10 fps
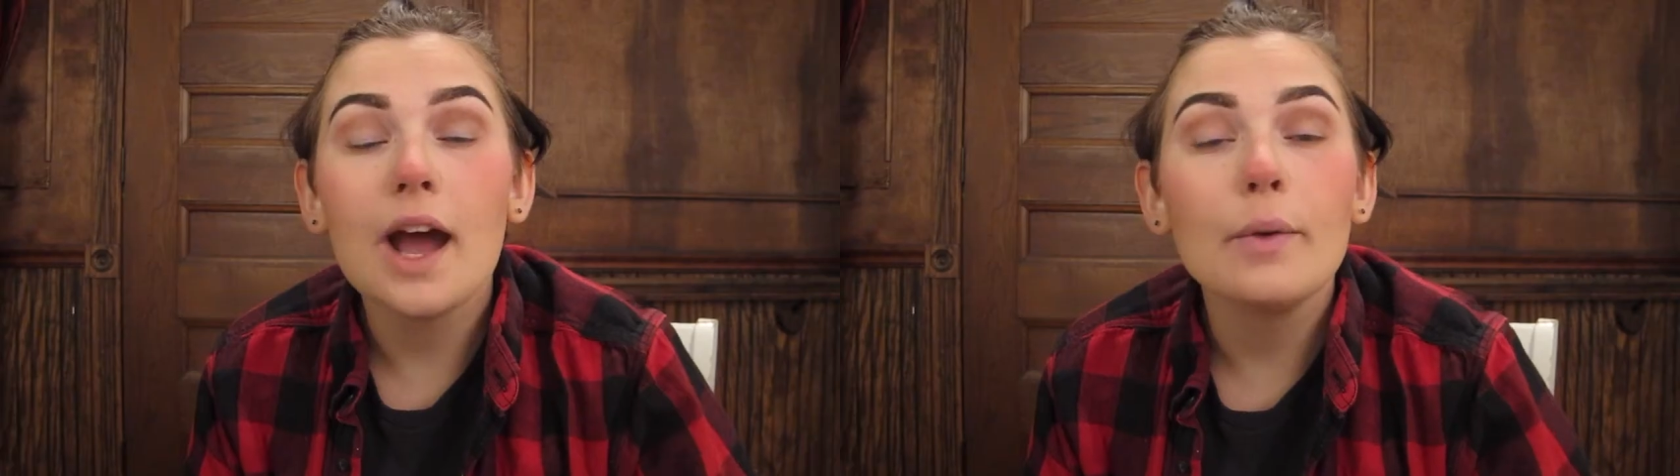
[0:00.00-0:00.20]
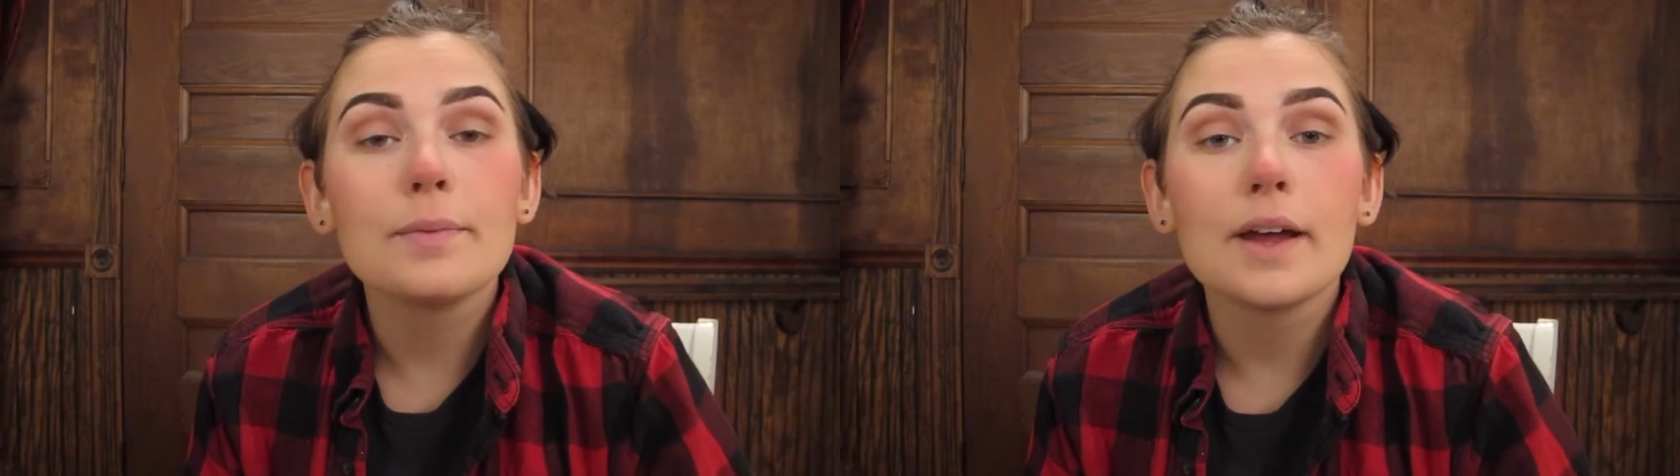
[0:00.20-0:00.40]

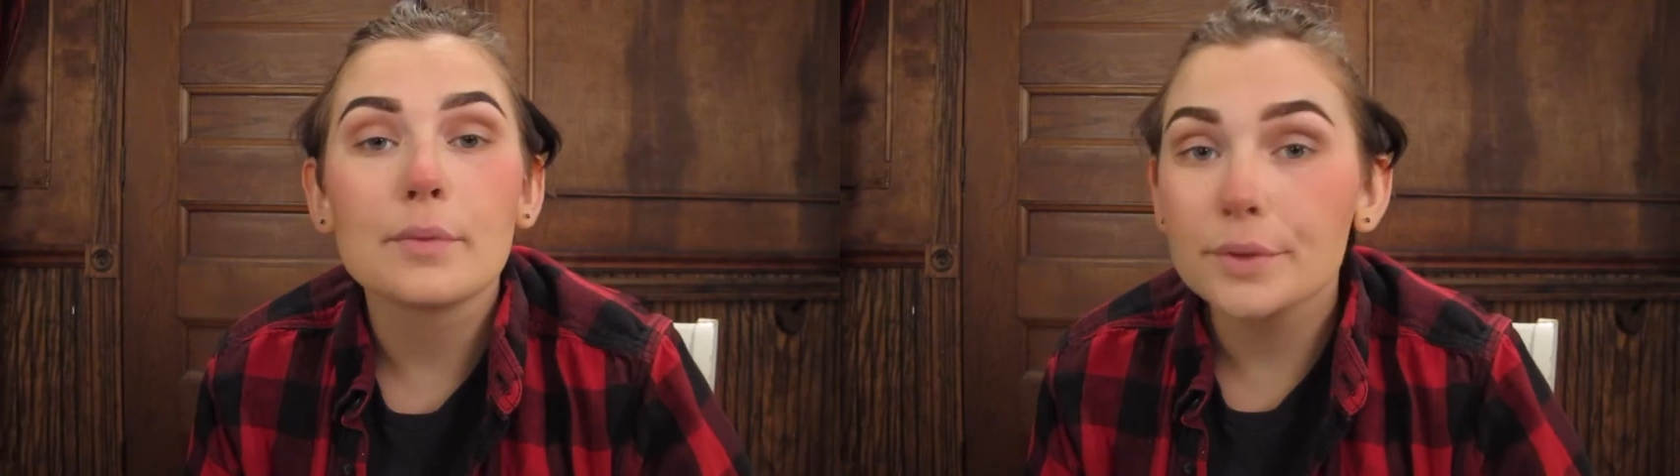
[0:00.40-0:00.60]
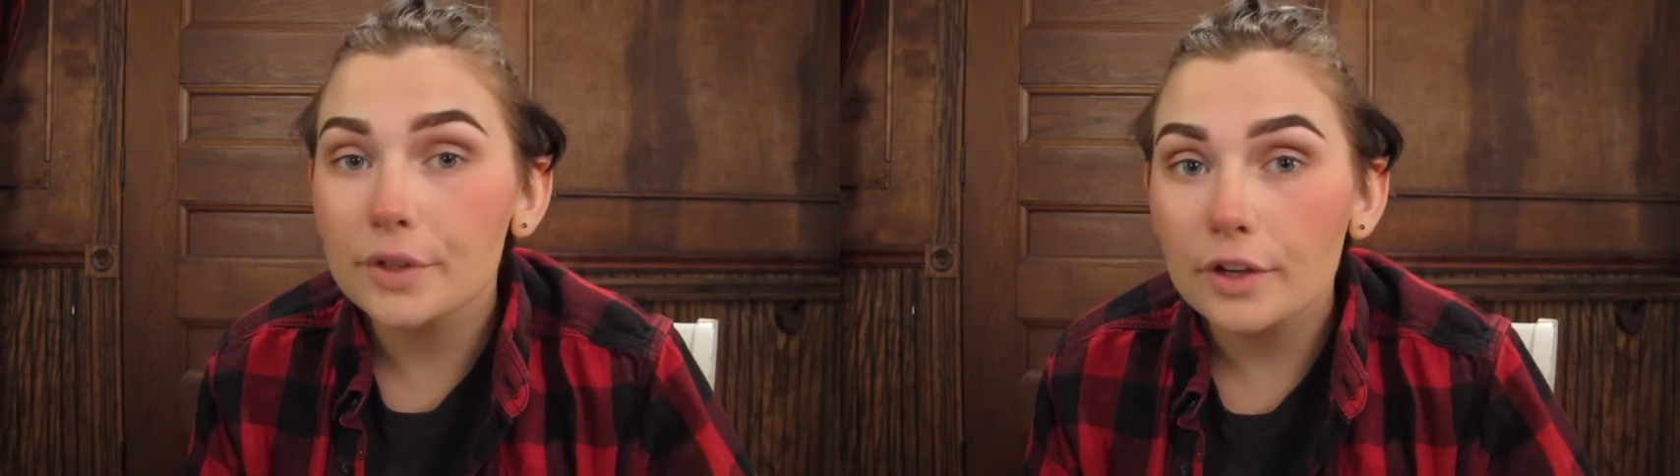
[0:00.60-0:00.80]
With my
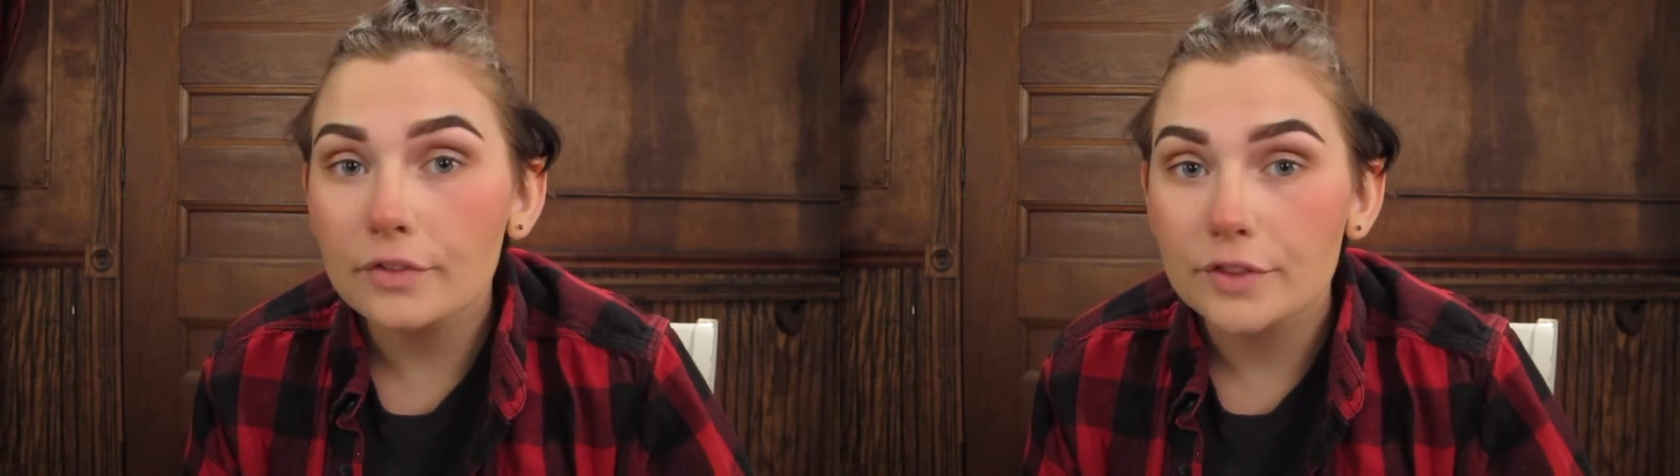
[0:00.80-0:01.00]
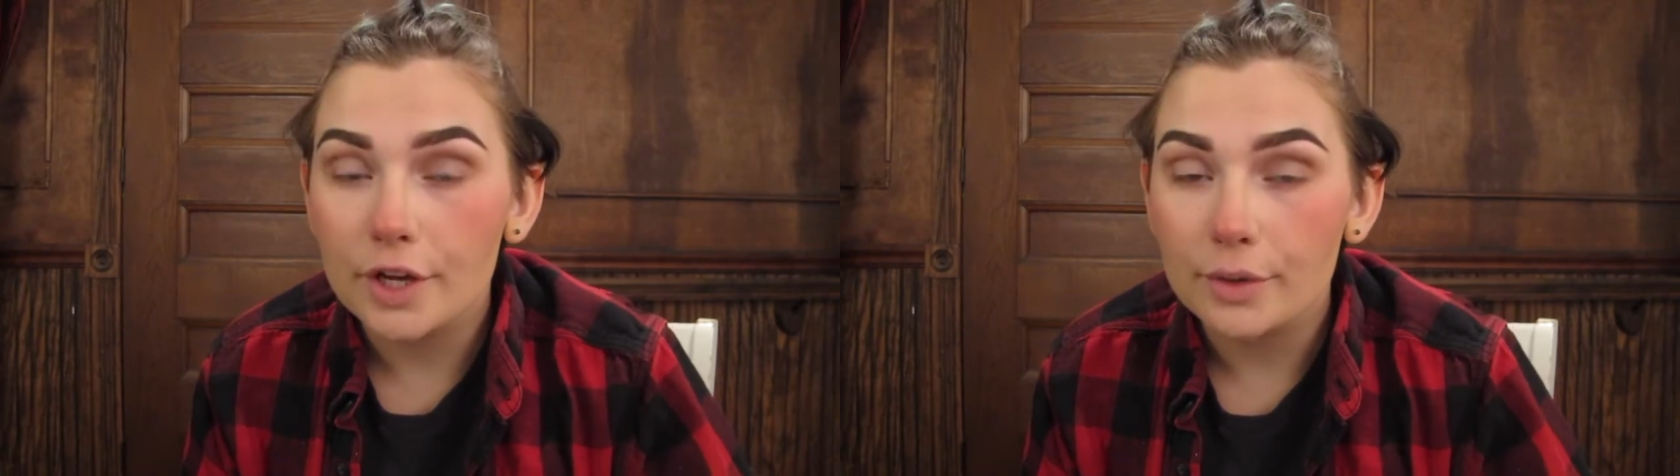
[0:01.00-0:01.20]

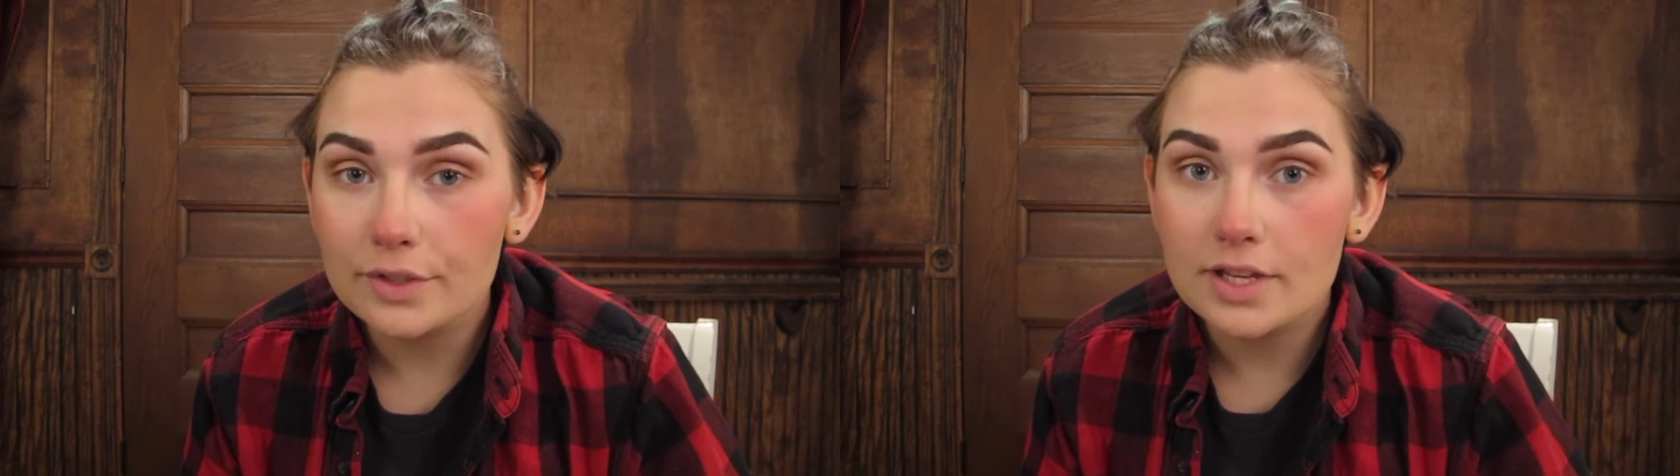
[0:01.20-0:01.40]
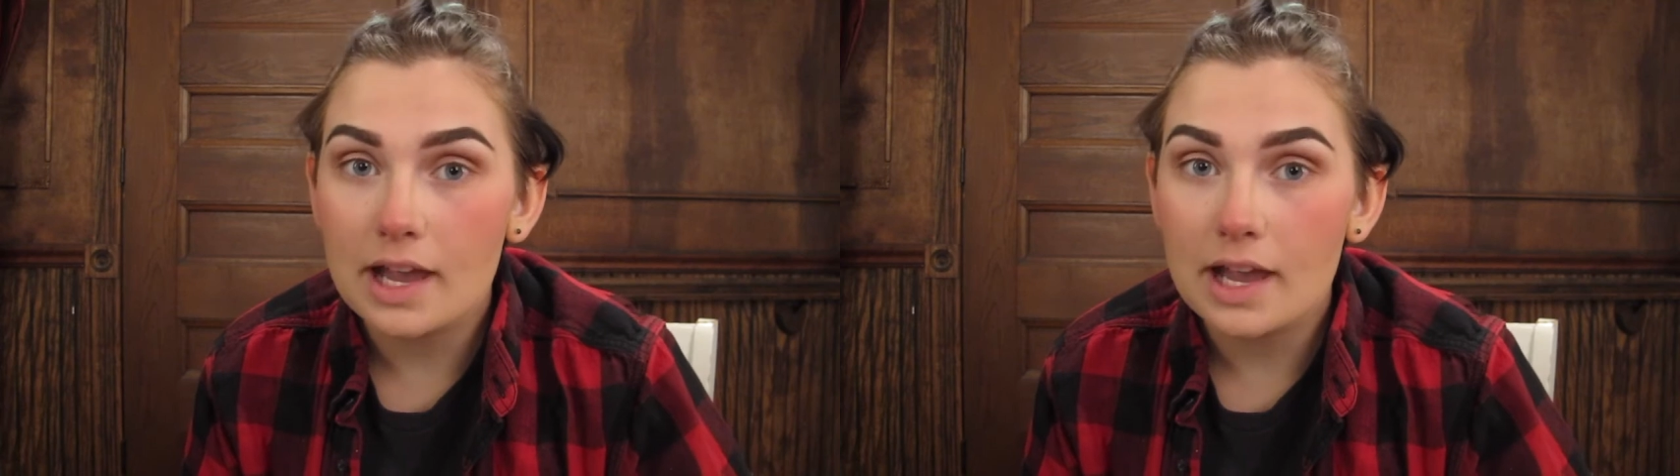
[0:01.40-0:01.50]
Rudolph nose,